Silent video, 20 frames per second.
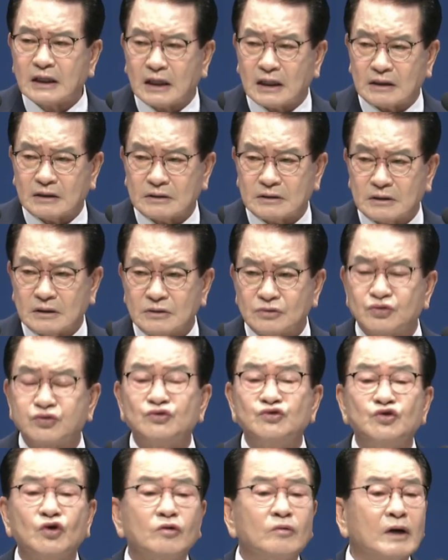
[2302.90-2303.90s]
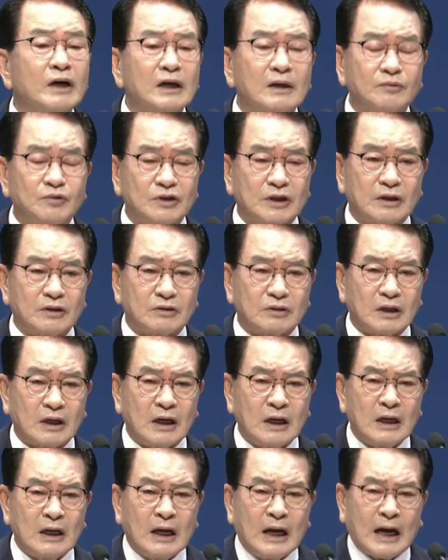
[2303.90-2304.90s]
telling us as well, I
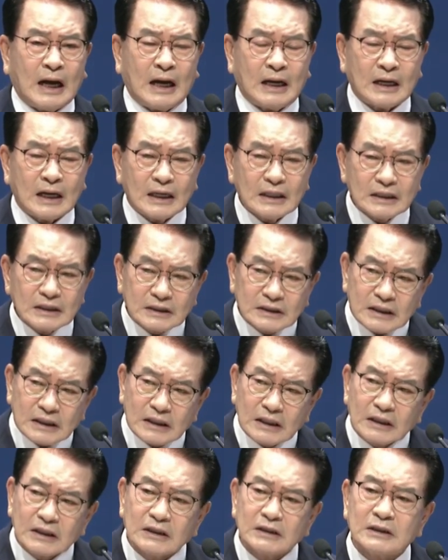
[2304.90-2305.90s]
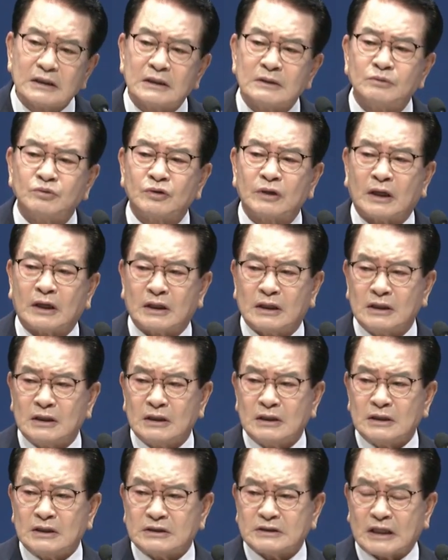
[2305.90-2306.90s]
will make you become fishers of men.
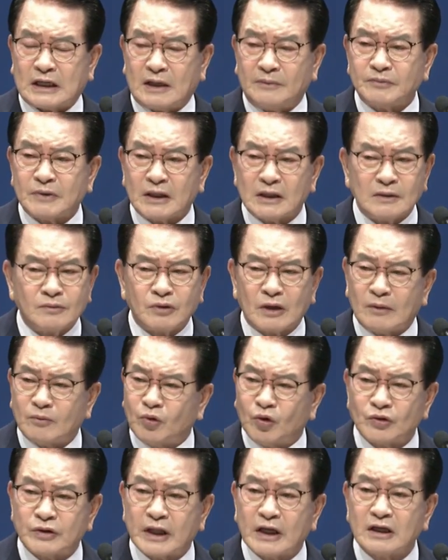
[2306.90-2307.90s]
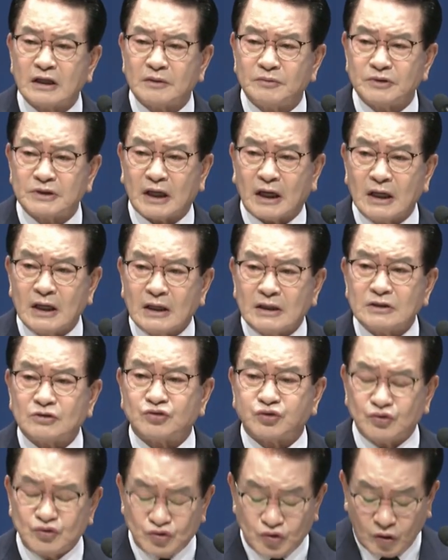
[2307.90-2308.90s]
All you have to do is
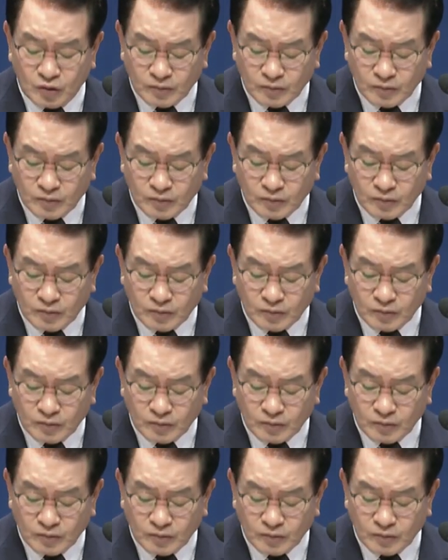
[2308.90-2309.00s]
obey.